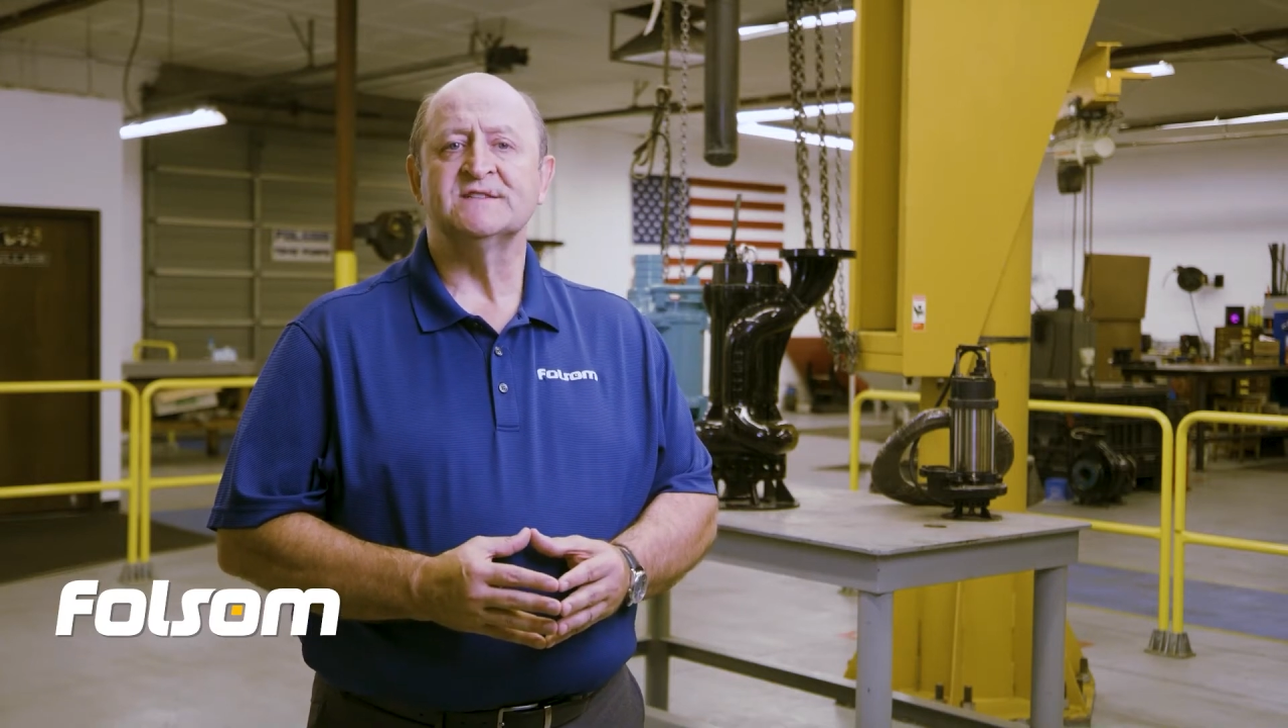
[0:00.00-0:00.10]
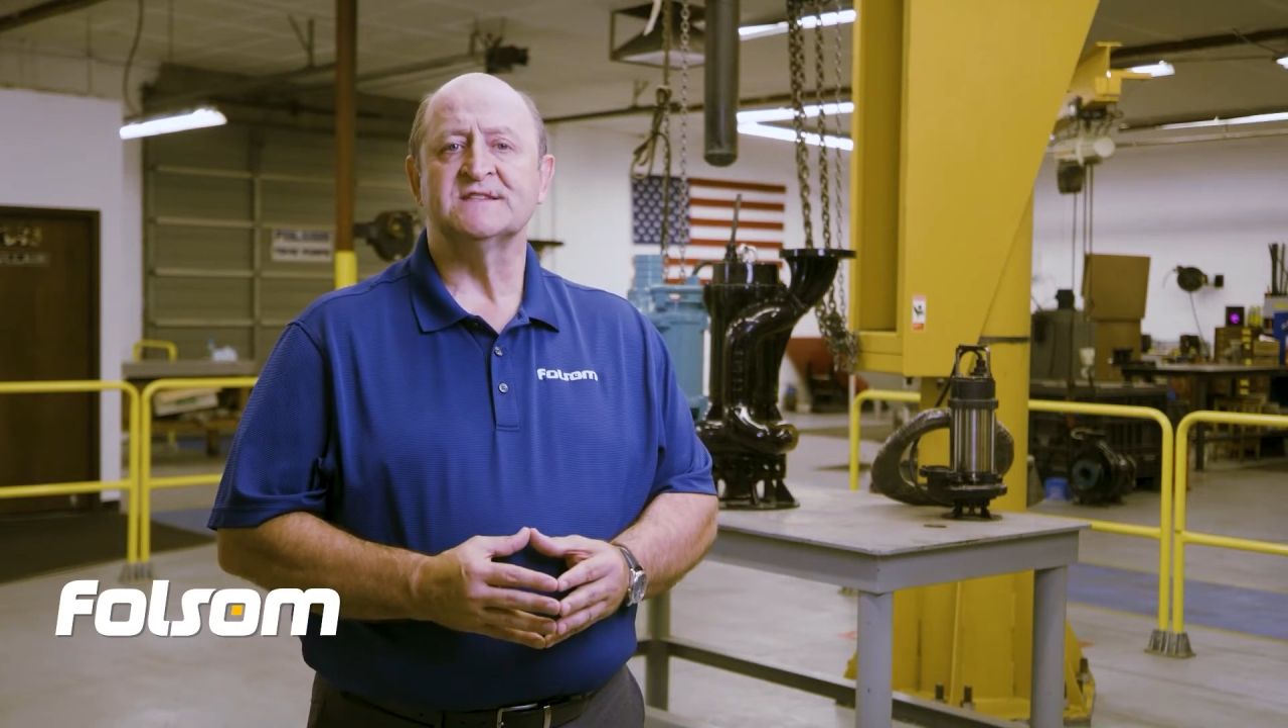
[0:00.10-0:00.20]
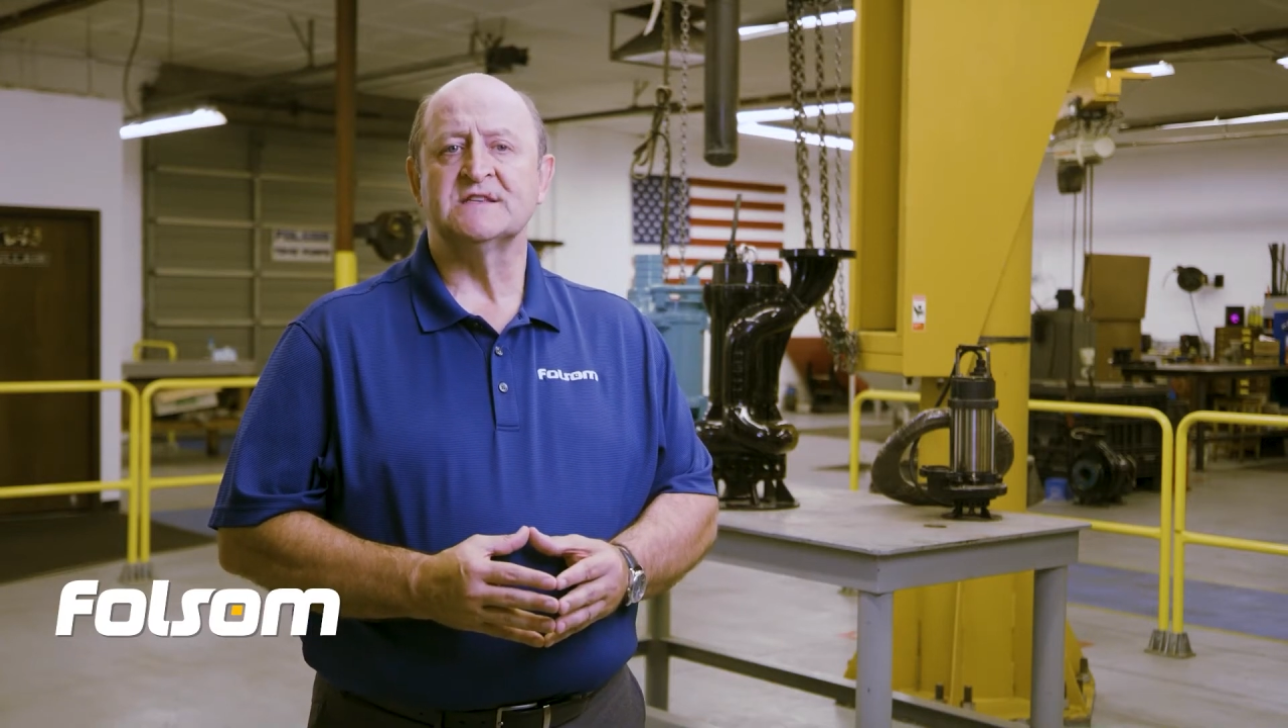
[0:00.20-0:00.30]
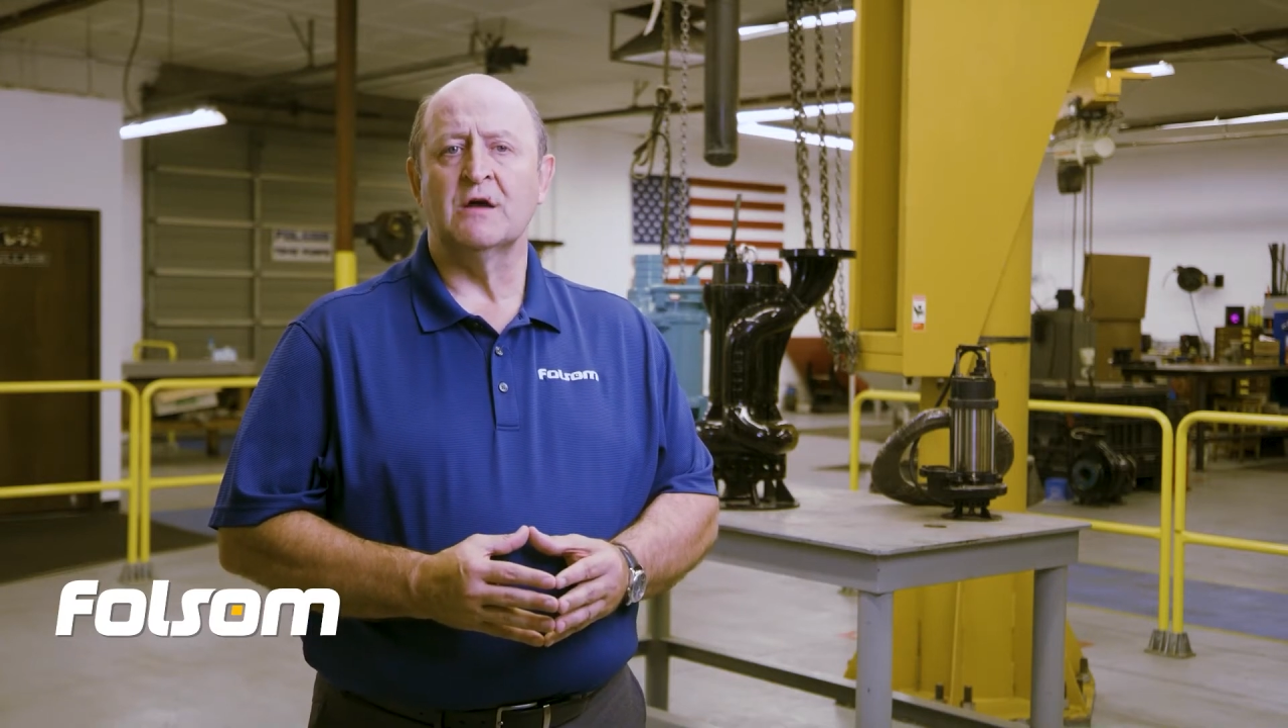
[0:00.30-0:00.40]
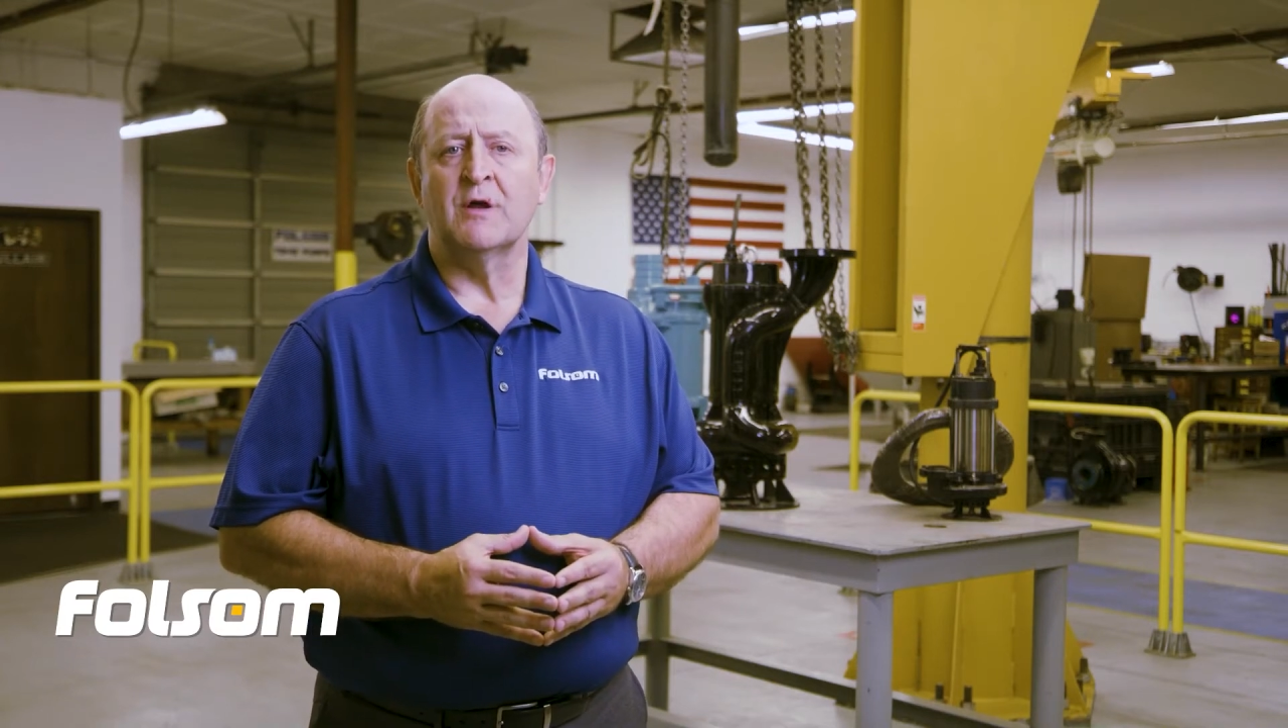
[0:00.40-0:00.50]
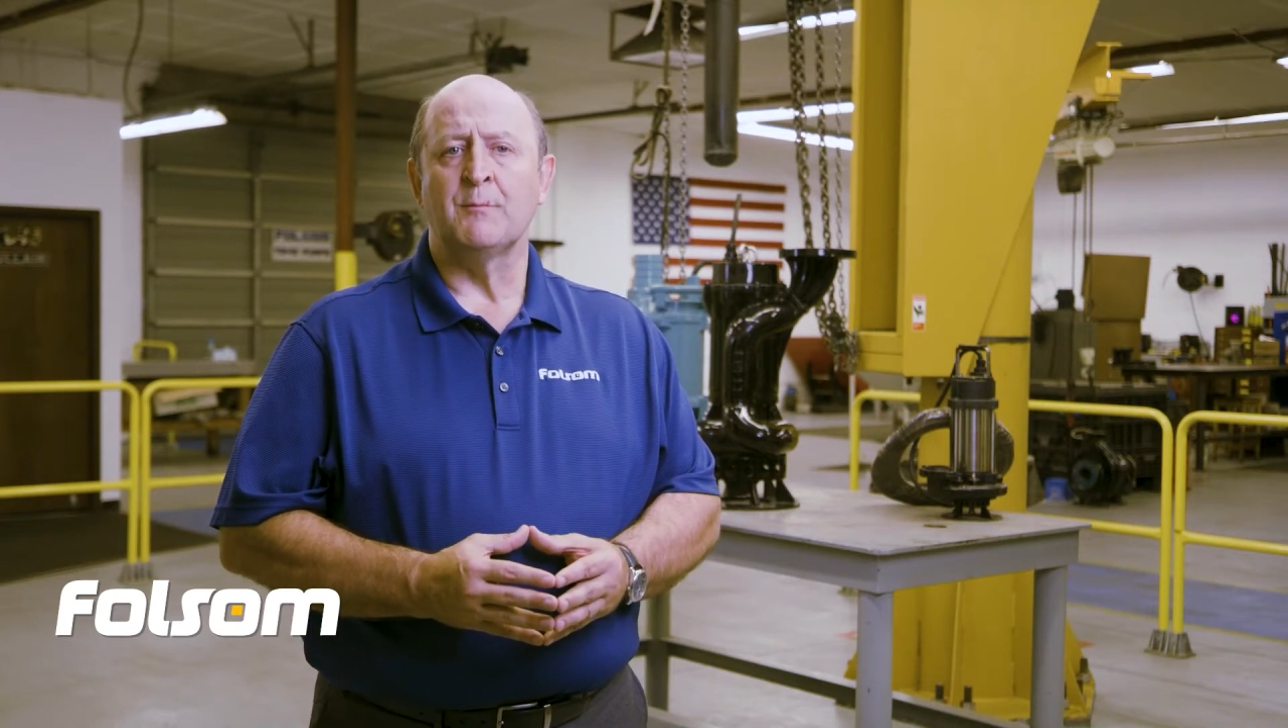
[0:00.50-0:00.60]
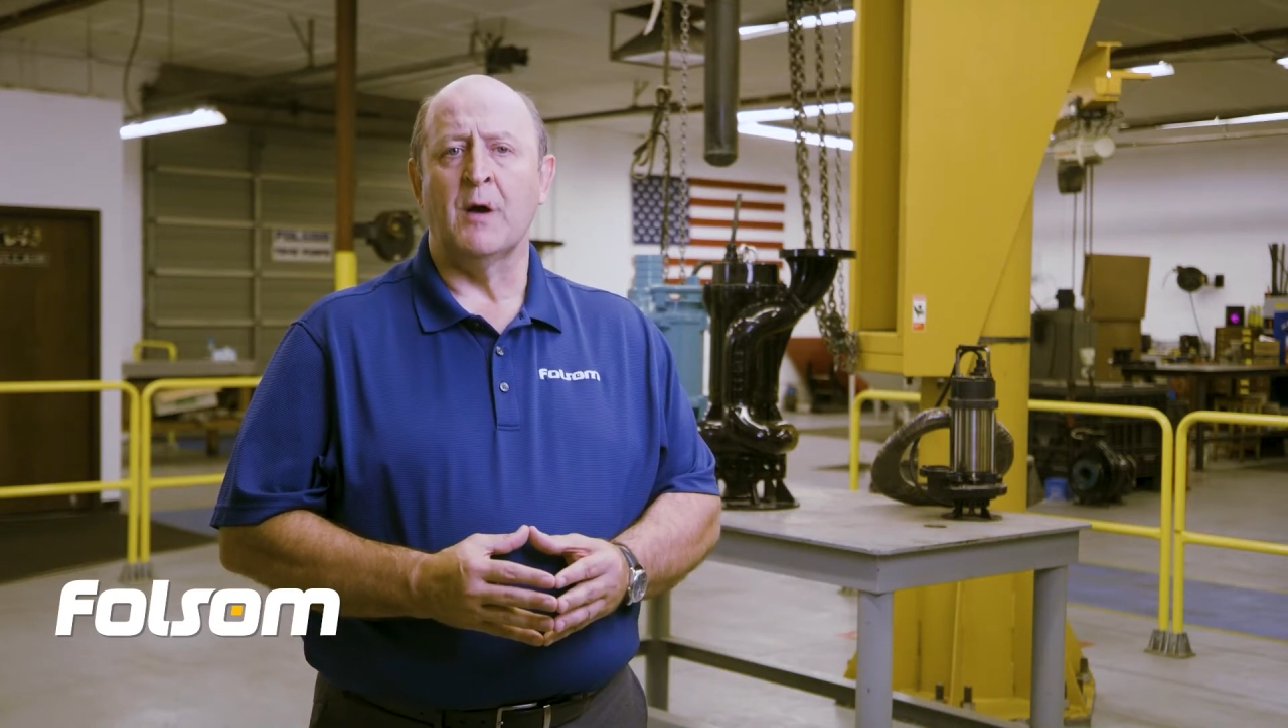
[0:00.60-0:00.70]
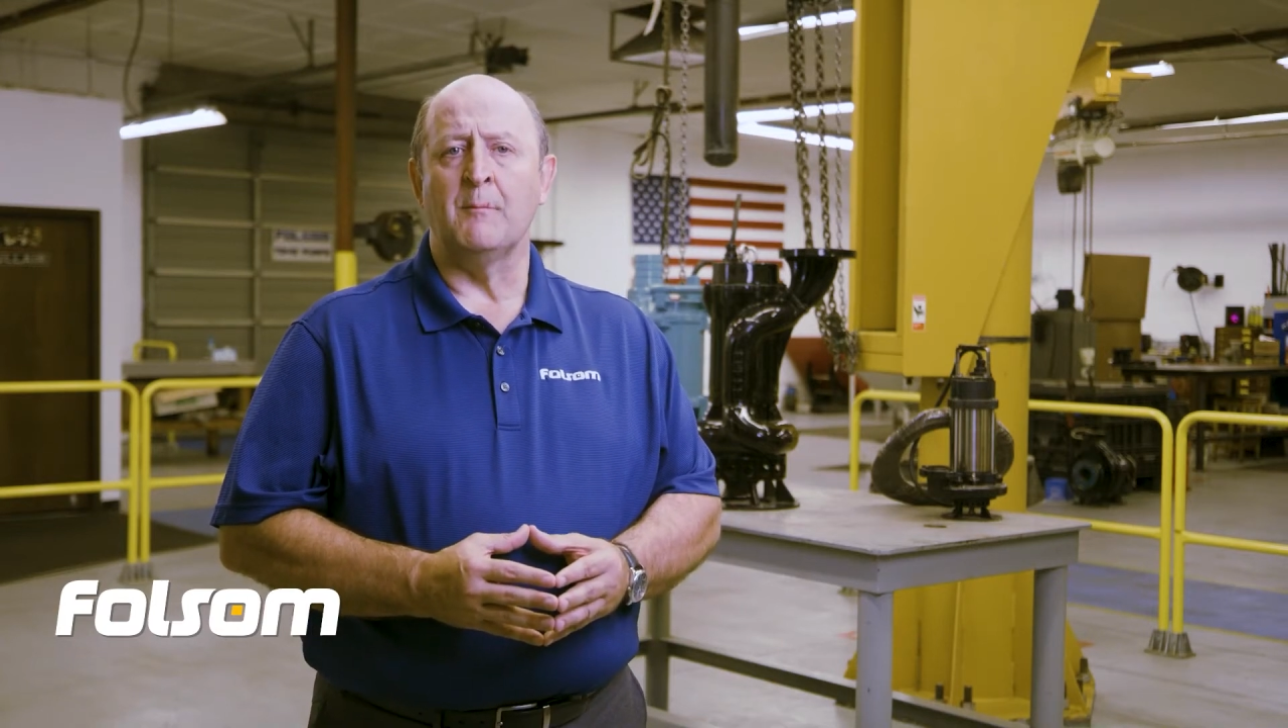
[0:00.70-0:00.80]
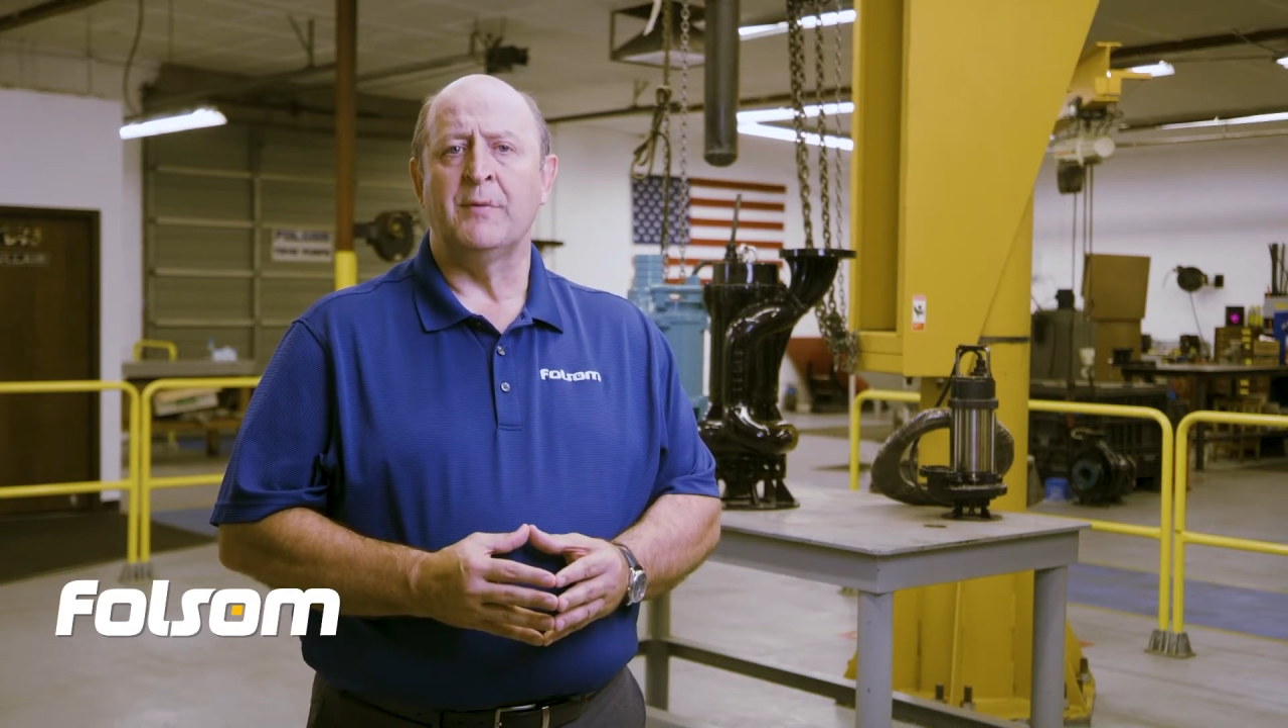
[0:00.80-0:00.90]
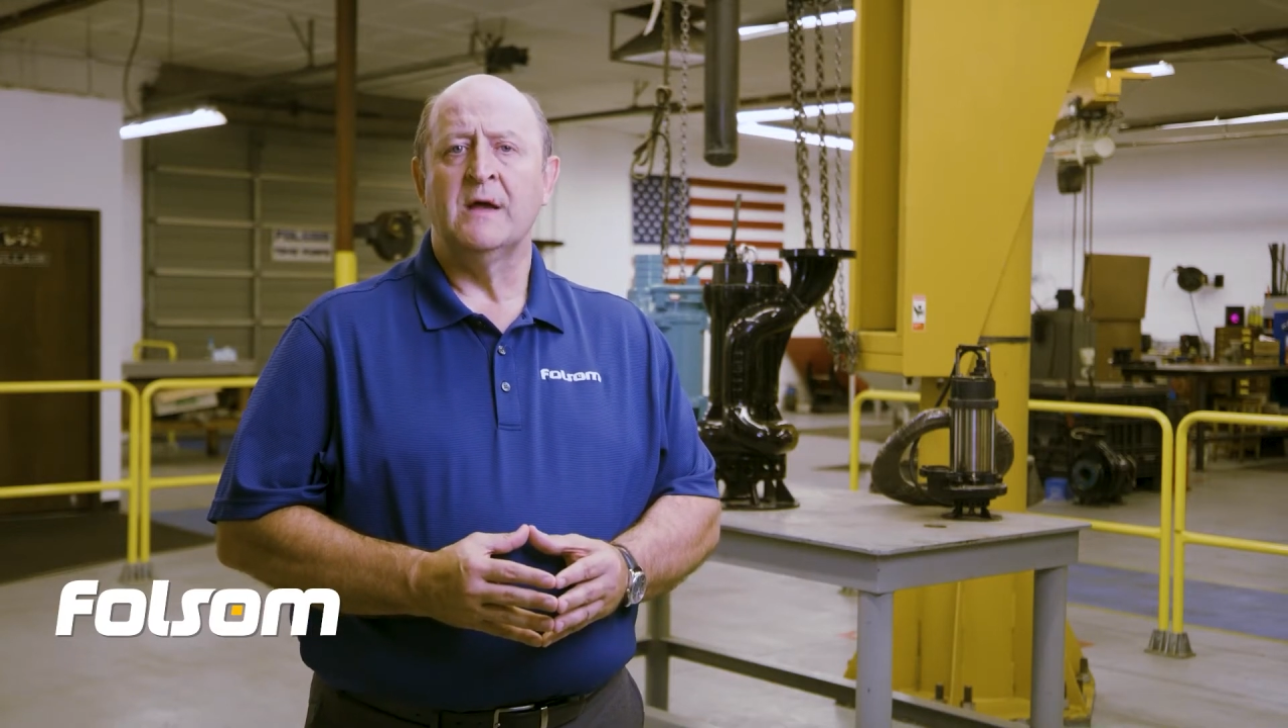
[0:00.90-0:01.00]
a slurry
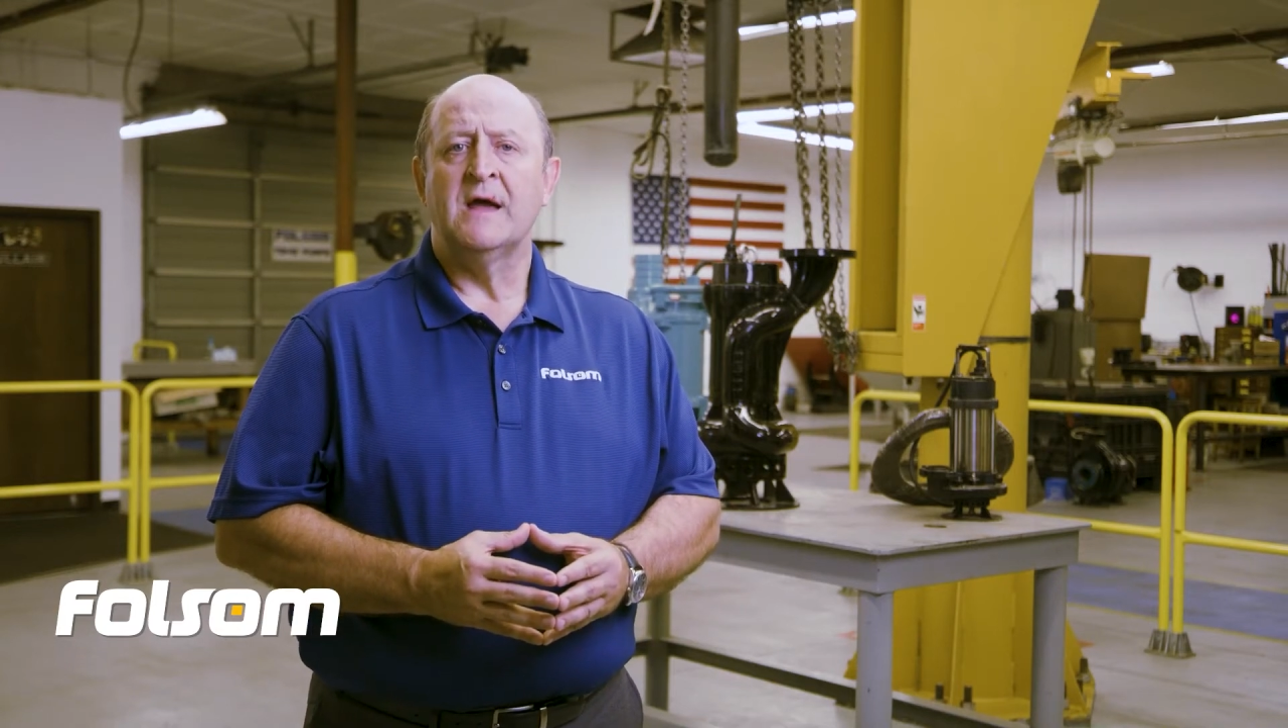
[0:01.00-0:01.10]
pump